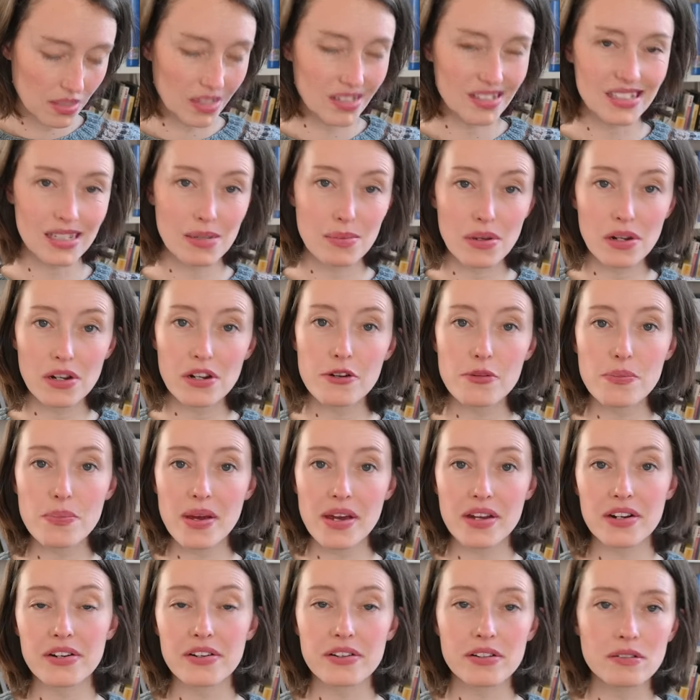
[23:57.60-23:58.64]
a similar
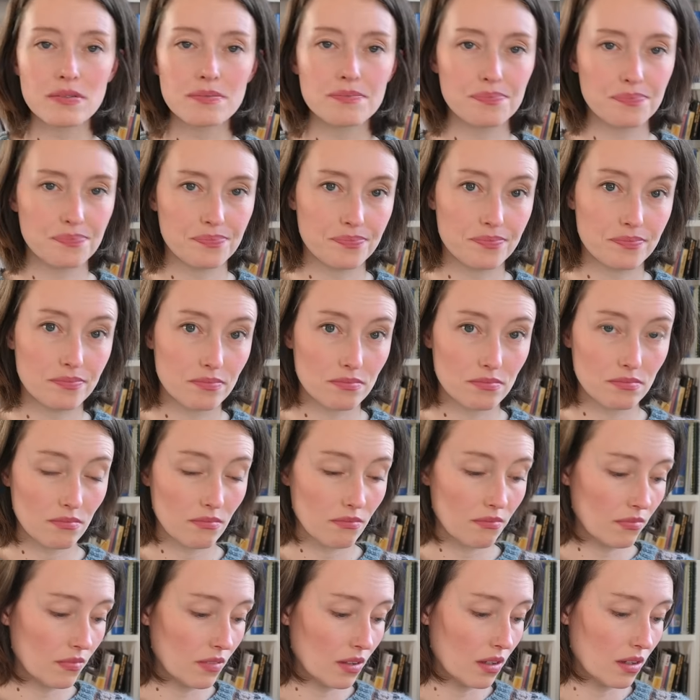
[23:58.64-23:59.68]
pattern
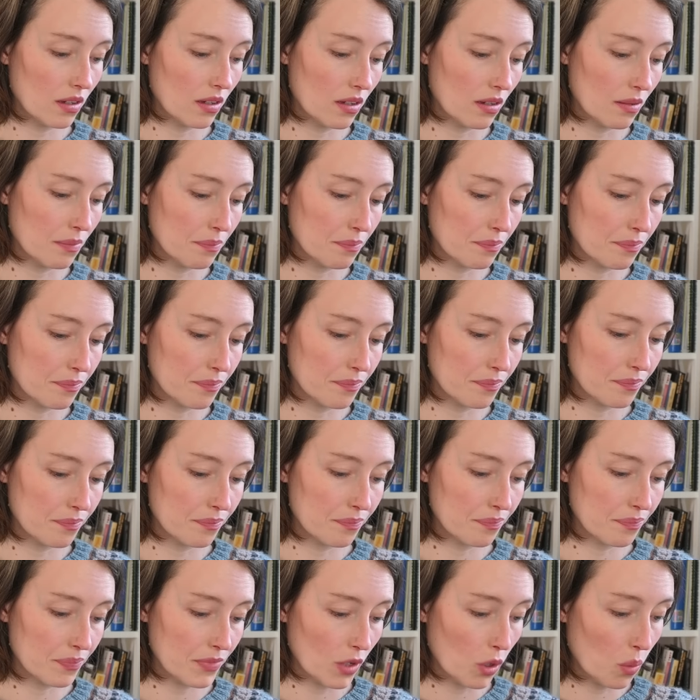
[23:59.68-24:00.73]
um,
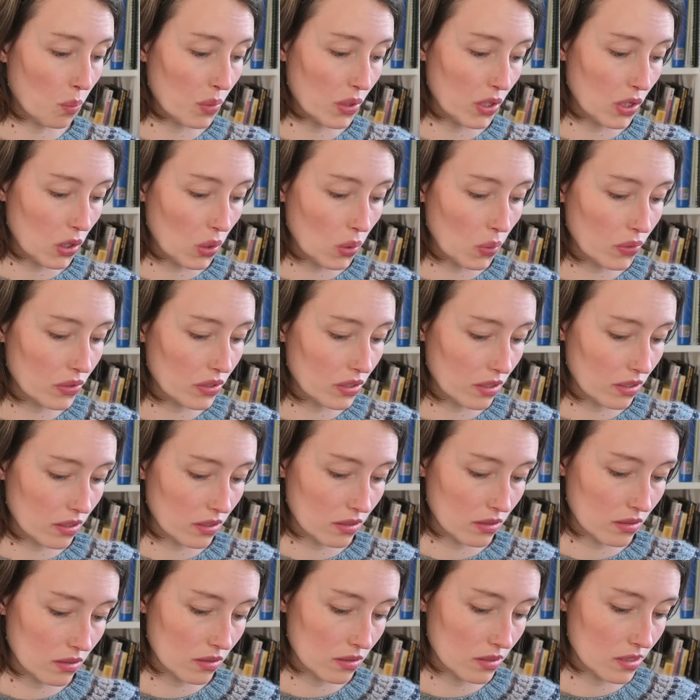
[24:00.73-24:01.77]
down below in the
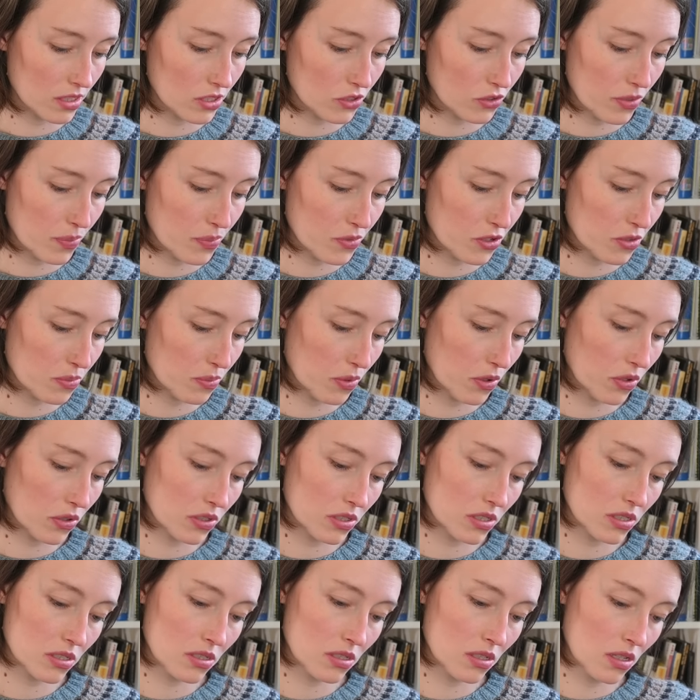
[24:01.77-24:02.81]
description
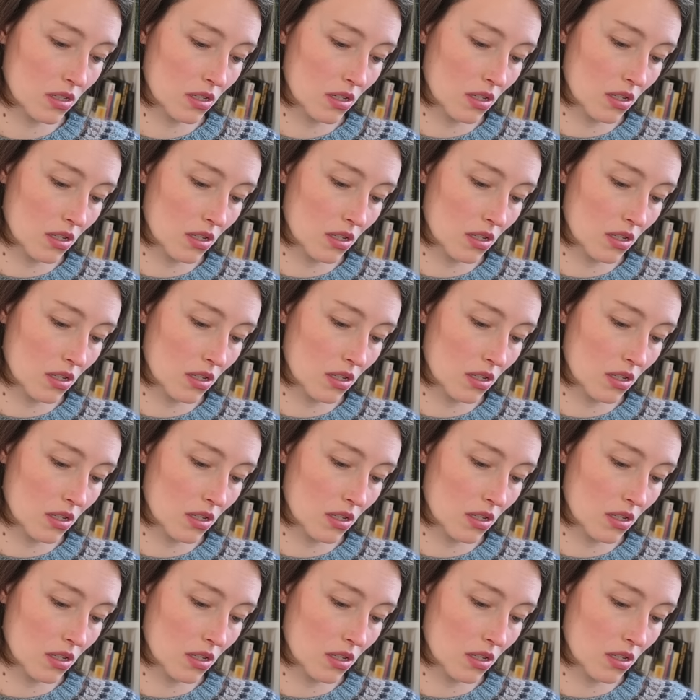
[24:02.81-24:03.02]
box